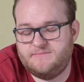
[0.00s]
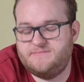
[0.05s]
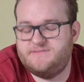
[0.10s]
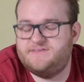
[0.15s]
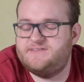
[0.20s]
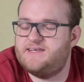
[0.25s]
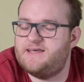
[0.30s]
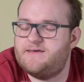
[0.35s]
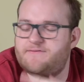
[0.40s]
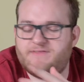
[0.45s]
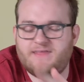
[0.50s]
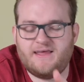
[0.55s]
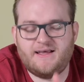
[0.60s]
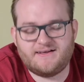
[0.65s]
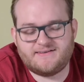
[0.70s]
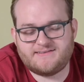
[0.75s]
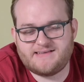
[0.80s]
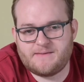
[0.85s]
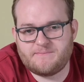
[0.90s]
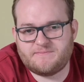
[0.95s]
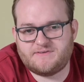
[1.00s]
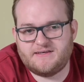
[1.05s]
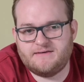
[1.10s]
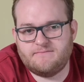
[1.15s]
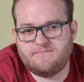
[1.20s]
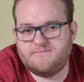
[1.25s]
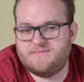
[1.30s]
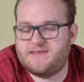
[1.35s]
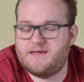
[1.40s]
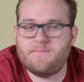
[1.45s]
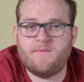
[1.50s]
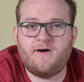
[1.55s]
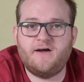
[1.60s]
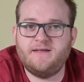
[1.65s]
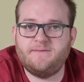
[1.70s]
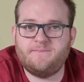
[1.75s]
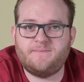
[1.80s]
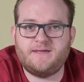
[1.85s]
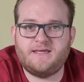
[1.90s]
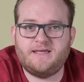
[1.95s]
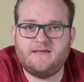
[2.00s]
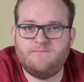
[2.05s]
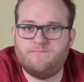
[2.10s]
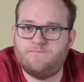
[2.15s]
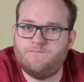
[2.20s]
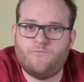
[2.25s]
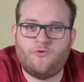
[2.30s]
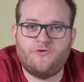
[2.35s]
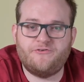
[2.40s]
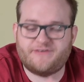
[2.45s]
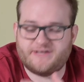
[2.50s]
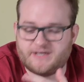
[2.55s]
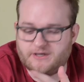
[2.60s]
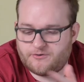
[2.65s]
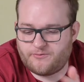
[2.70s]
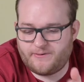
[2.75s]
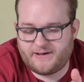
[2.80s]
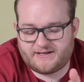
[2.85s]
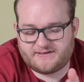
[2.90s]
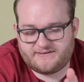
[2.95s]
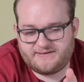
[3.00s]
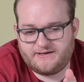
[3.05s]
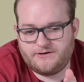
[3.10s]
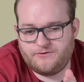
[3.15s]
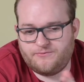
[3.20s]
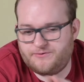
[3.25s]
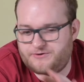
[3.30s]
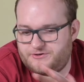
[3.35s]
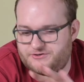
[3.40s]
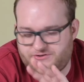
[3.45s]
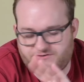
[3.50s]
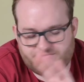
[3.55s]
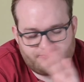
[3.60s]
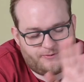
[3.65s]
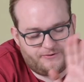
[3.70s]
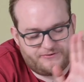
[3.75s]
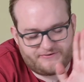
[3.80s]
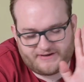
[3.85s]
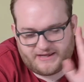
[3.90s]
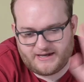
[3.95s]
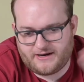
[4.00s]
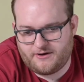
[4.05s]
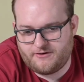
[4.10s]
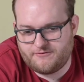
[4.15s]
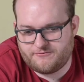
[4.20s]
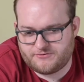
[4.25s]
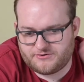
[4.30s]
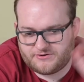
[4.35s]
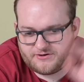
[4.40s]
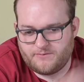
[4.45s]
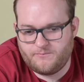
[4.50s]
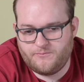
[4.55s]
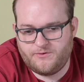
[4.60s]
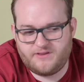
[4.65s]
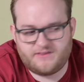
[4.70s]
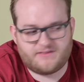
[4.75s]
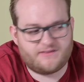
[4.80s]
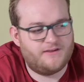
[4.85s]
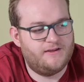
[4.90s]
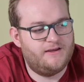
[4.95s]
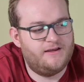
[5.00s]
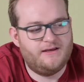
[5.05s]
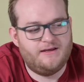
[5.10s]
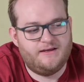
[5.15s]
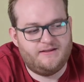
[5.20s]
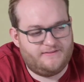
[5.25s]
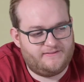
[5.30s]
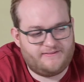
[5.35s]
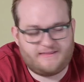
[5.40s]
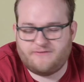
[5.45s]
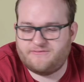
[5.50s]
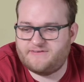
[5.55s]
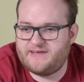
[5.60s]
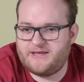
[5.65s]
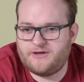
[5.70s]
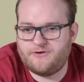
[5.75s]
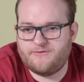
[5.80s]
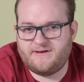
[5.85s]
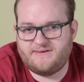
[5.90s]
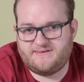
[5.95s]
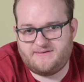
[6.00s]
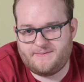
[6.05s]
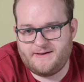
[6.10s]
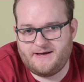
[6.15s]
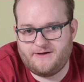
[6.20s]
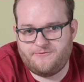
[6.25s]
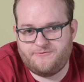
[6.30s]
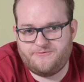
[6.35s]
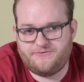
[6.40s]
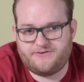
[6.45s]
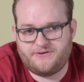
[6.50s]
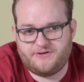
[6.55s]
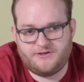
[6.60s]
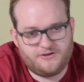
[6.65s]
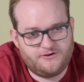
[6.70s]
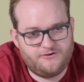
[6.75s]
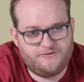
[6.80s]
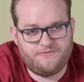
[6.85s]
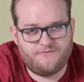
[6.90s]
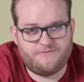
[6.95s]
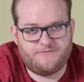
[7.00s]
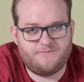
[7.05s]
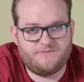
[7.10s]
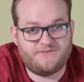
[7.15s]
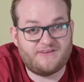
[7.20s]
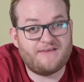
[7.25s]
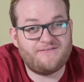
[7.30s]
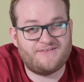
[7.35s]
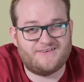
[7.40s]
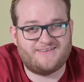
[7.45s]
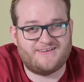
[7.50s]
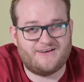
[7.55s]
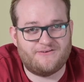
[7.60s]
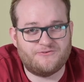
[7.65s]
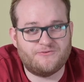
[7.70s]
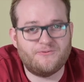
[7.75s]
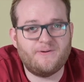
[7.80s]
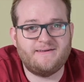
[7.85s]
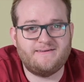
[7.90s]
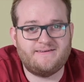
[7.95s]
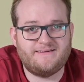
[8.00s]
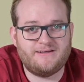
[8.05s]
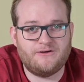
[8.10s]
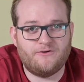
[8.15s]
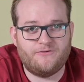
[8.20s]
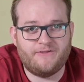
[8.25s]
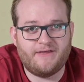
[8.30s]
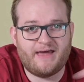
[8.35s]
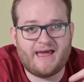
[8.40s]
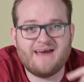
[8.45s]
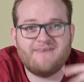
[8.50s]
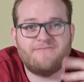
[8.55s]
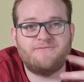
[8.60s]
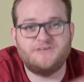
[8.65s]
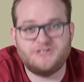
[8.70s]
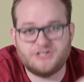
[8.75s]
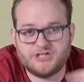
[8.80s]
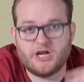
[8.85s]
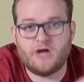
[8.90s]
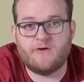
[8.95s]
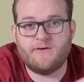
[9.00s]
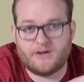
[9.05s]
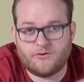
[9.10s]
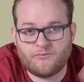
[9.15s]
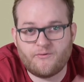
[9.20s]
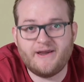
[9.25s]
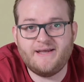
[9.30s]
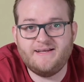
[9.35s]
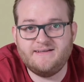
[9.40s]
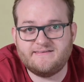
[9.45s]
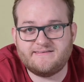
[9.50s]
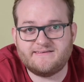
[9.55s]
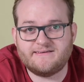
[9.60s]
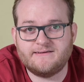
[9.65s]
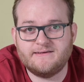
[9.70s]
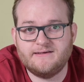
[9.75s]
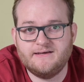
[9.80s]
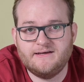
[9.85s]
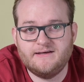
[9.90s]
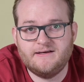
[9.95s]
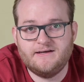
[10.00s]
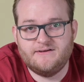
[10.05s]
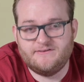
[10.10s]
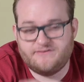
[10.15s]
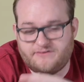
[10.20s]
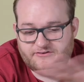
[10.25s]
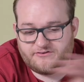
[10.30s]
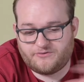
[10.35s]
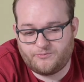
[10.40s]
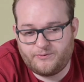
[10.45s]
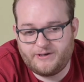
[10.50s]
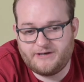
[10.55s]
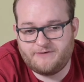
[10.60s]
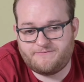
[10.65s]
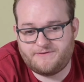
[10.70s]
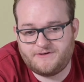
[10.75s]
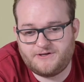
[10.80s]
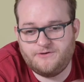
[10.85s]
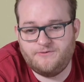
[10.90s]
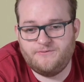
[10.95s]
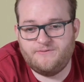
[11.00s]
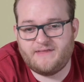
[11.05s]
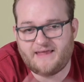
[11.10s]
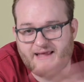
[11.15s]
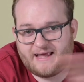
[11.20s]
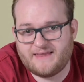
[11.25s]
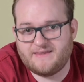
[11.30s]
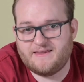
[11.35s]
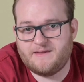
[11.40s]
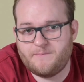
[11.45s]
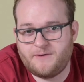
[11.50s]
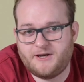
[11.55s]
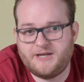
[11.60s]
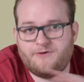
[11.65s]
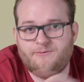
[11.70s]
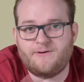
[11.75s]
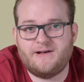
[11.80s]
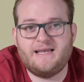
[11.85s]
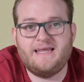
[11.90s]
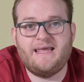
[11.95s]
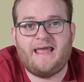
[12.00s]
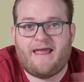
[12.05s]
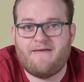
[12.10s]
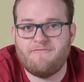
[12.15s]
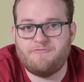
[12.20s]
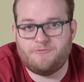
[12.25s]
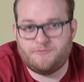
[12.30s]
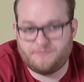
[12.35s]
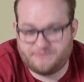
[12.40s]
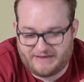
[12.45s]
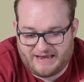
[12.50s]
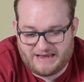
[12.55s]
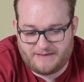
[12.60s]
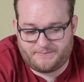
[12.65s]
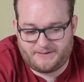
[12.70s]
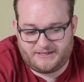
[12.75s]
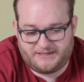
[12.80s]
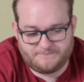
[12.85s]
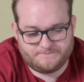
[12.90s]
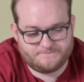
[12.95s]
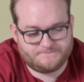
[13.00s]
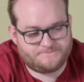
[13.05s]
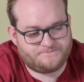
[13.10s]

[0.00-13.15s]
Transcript: See if they accept it. They might be wanting a quick deal and just want to get it over and done with. They'll take your £80. You've saved yourself 20 on the average going rate. So it's a win for you. They get their money quickly. Everyone's happy.